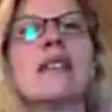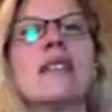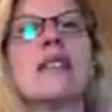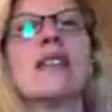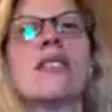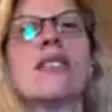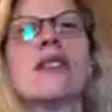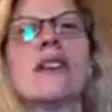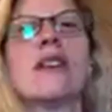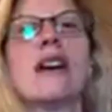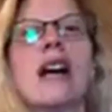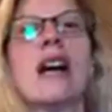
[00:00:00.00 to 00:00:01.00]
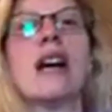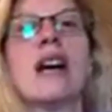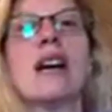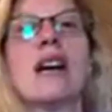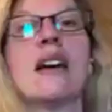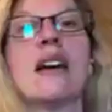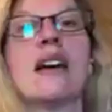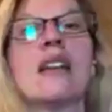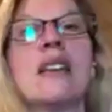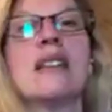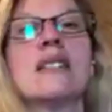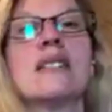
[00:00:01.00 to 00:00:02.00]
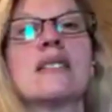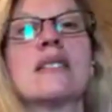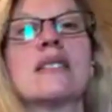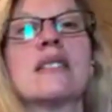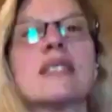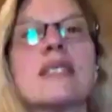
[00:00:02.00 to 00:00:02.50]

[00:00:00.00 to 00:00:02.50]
There is